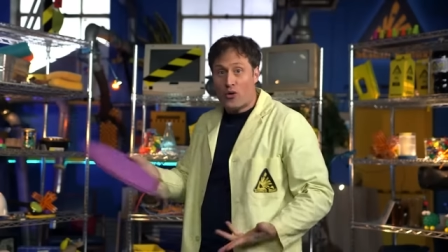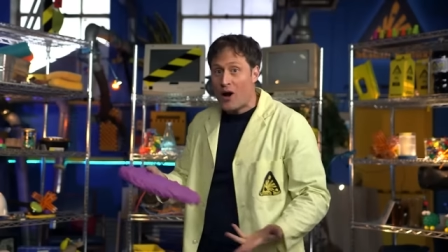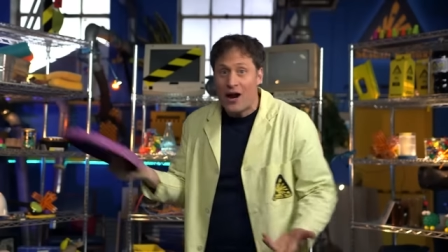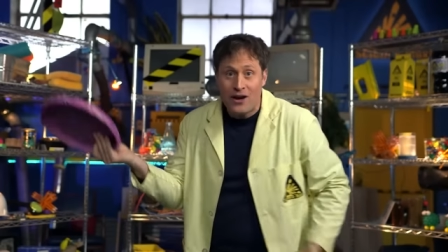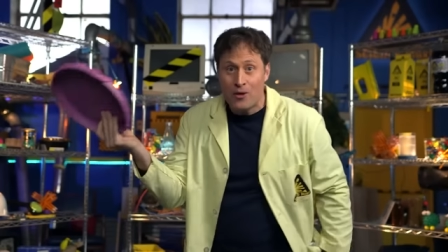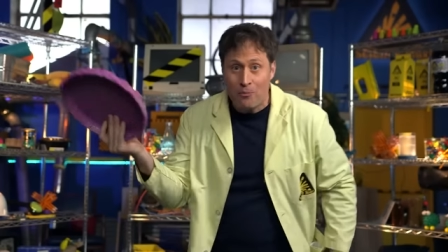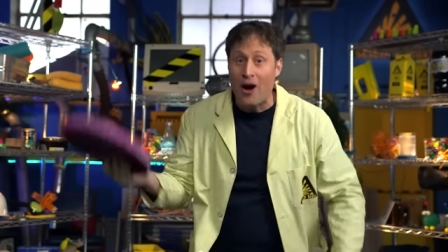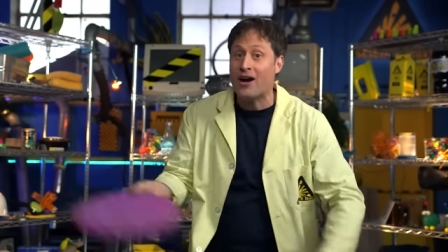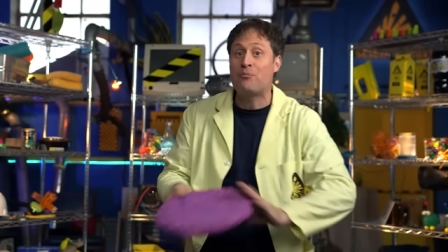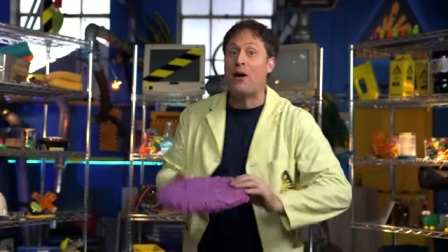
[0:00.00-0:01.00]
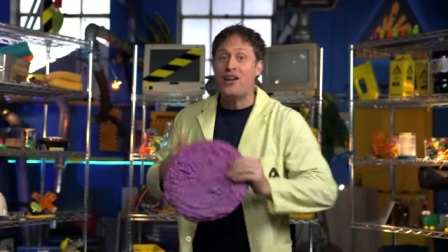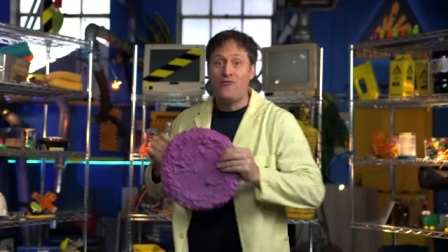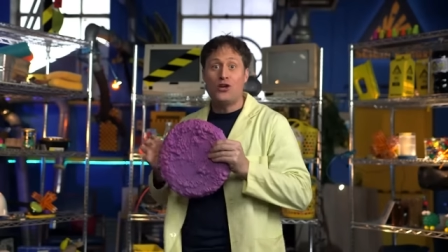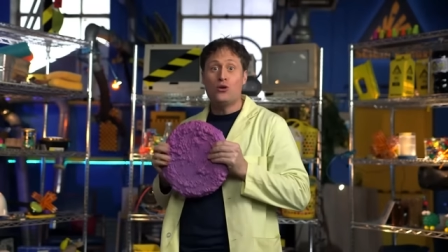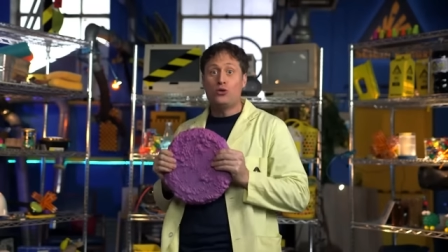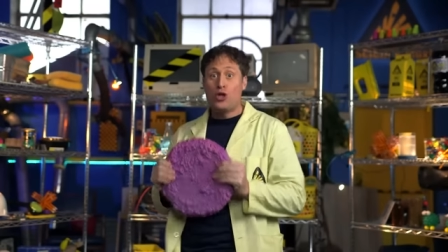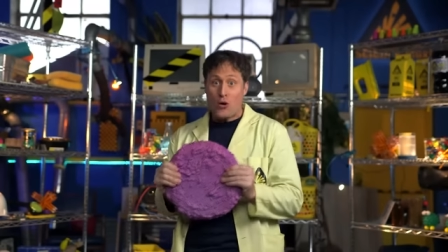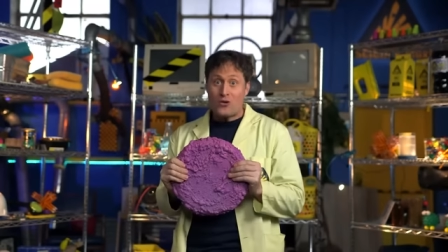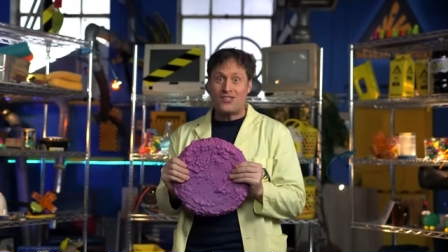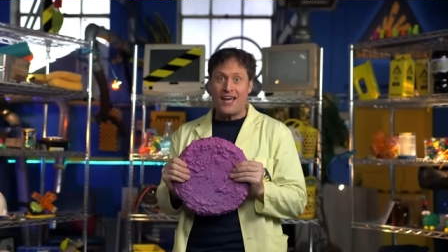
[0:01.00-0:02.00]
it around in the park, but if you
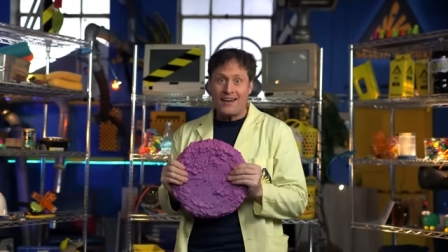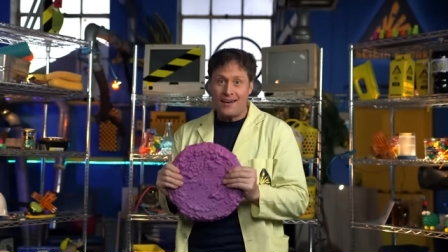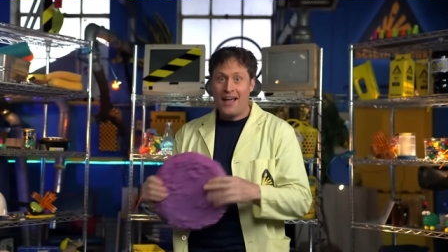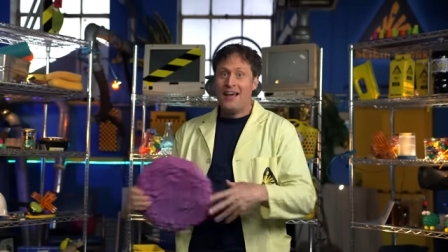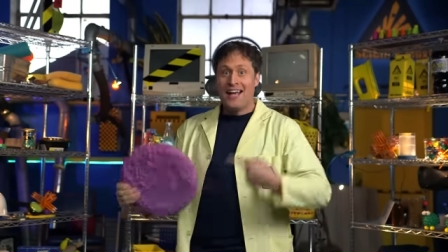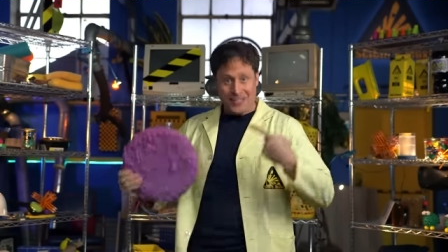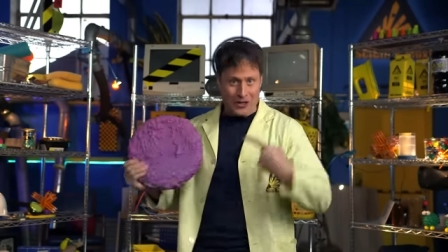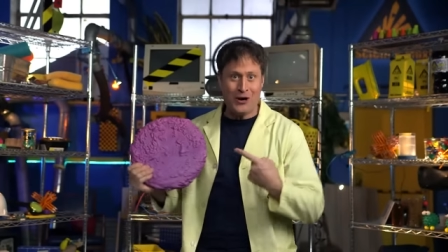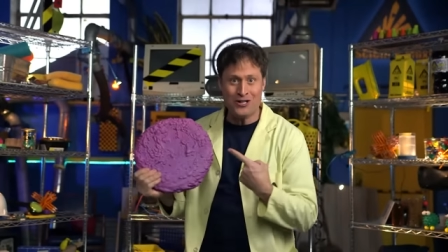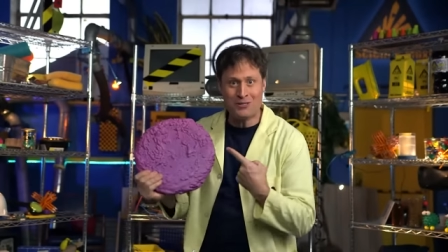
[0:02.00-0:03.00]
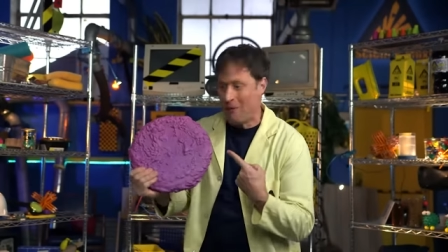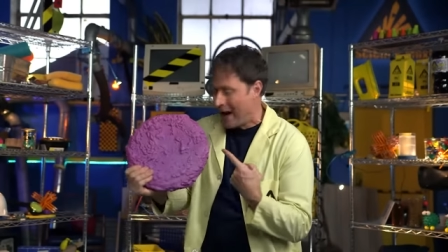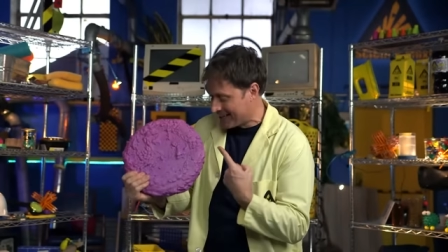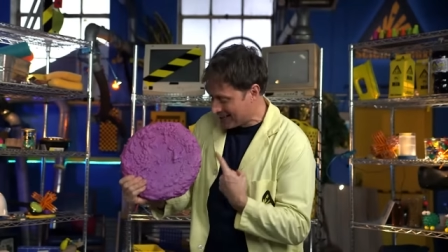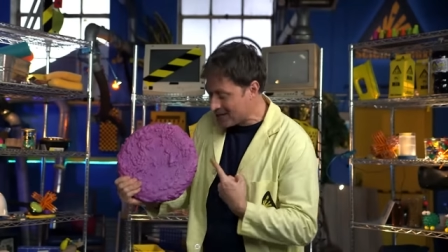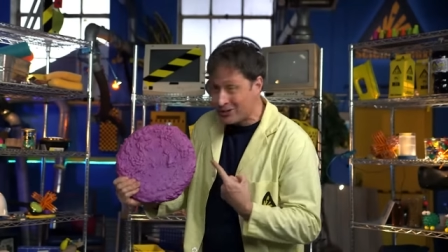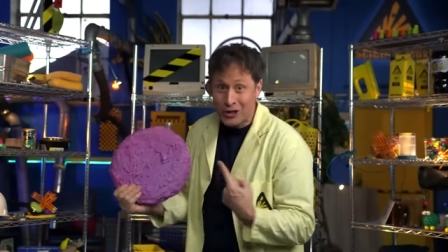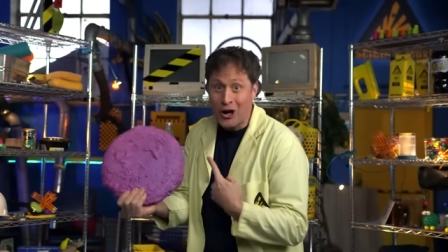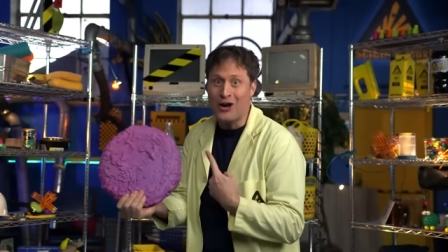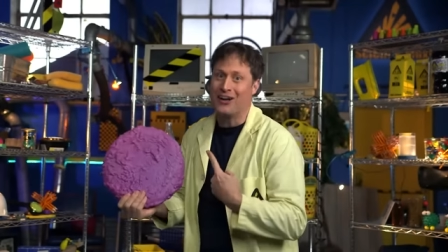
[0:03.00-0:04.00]
lose it, it turns back into
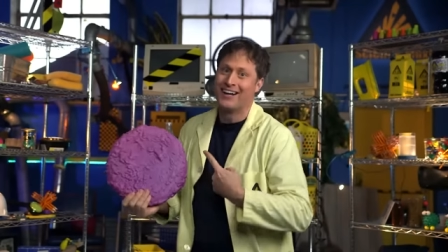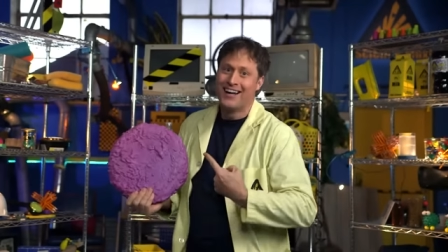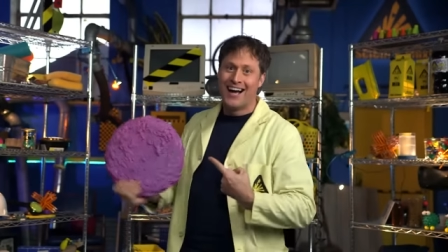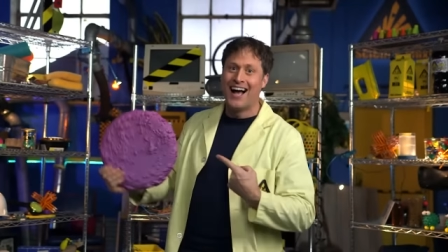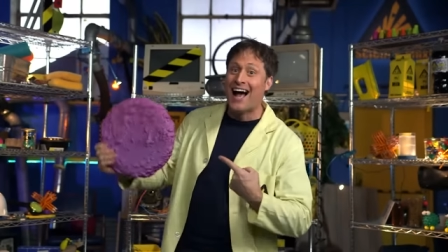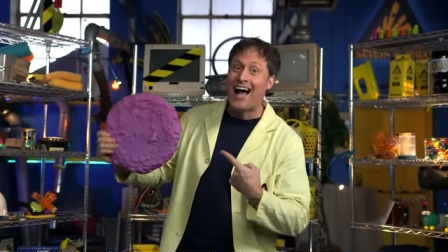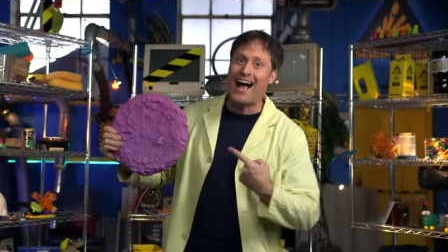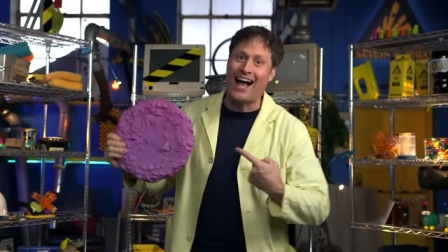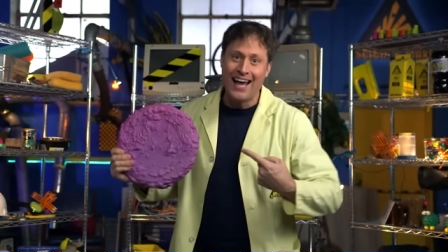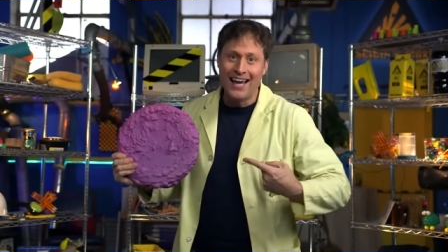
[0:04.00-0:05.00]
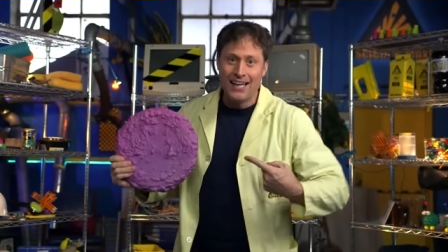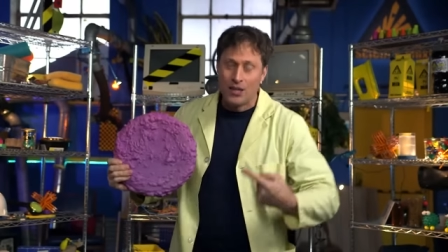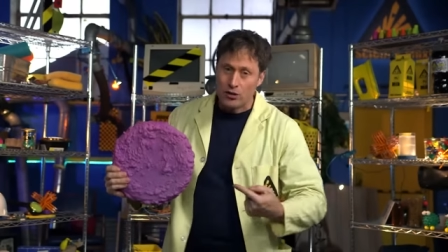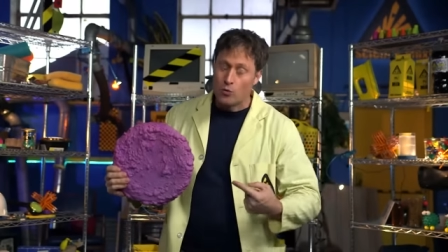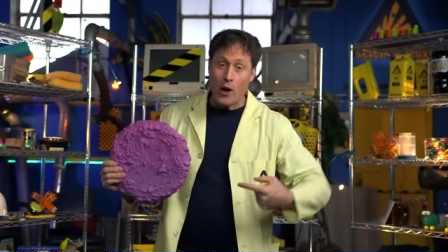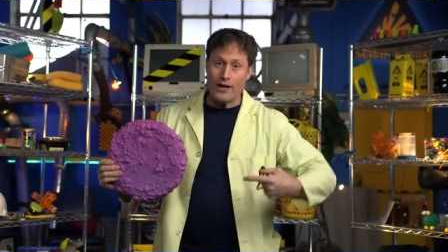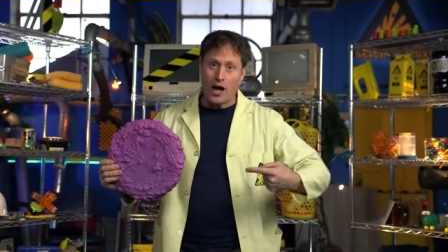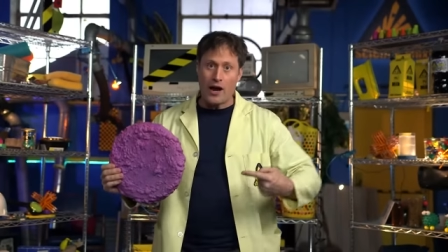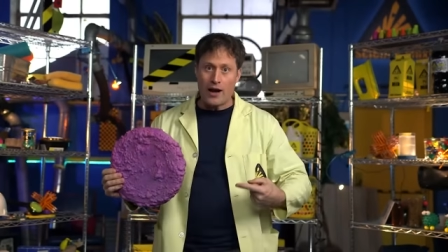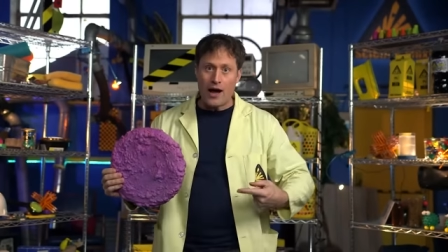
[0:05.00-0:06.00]
dirt. Ha-ha! What,
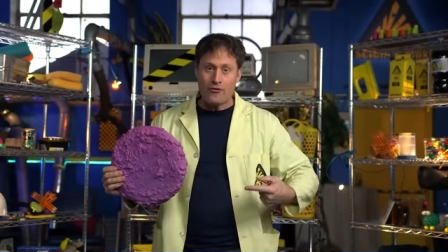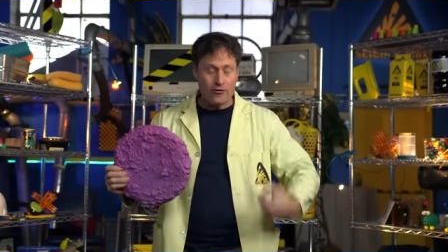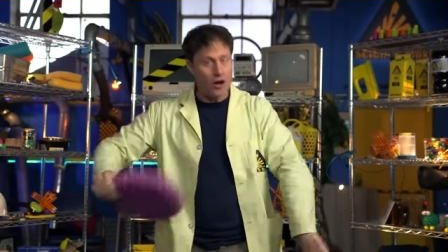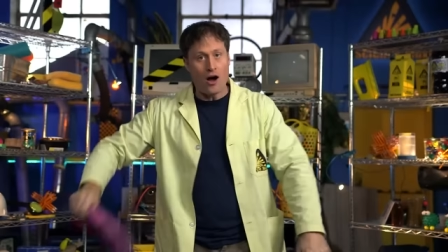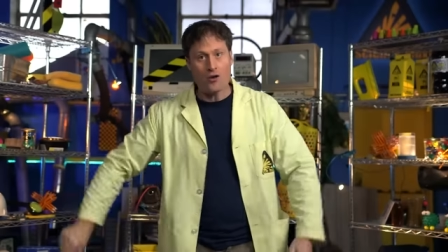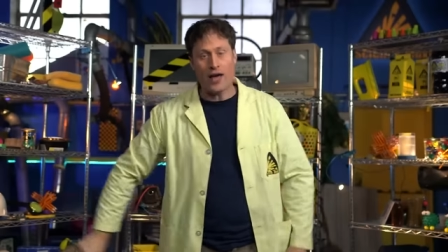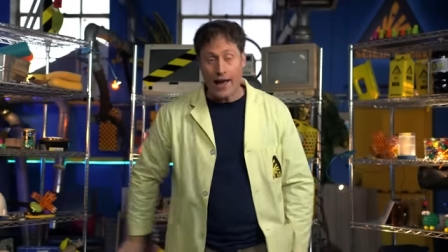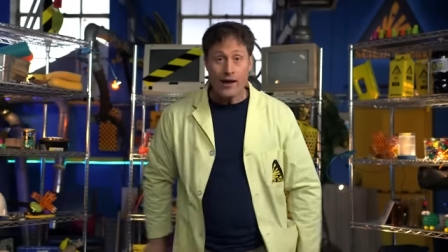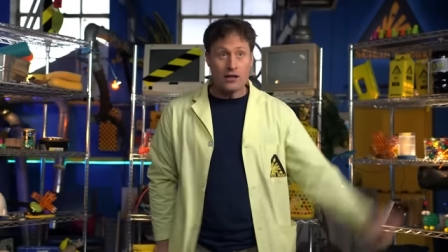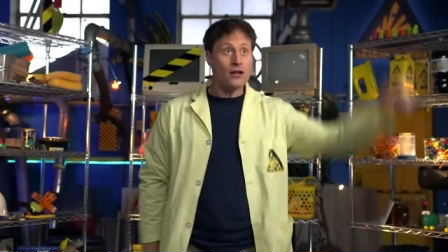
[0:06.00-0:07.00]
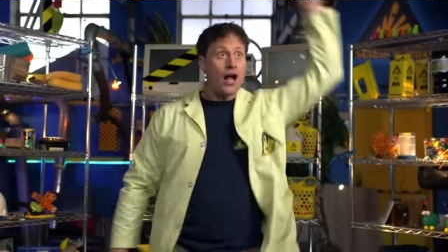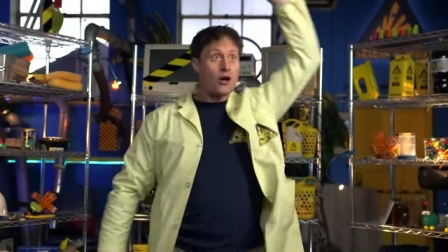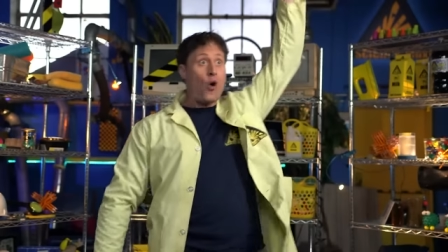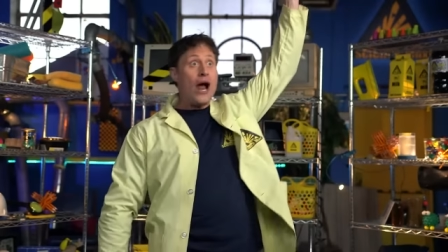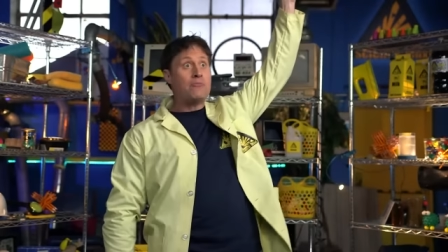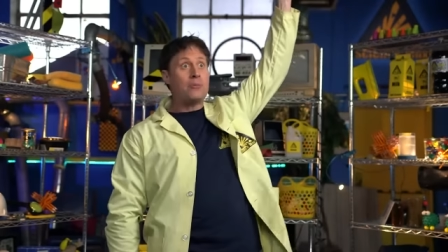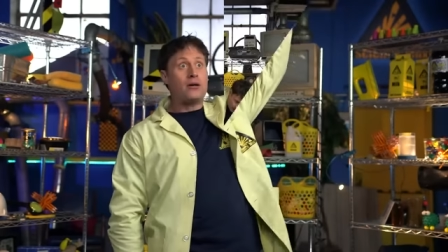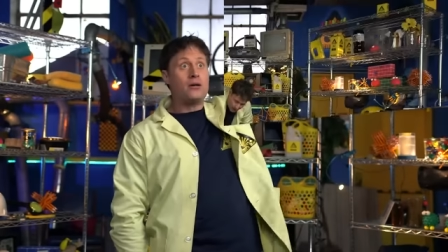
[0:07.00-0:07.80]
not enough? Okay, clock wipe!